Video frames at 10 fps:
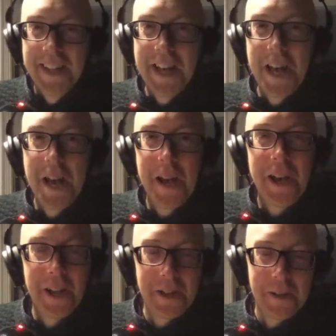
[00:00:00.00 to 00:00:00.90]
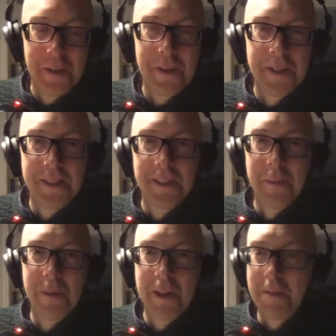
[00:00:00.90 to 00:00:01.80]
I know this is going to
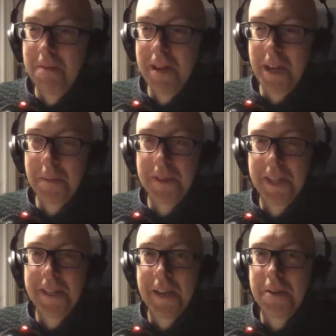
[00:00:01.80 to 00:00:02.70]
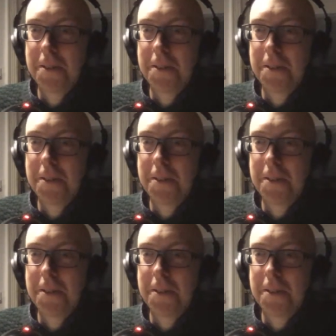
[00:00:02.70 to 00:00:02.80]
probably really upset Jared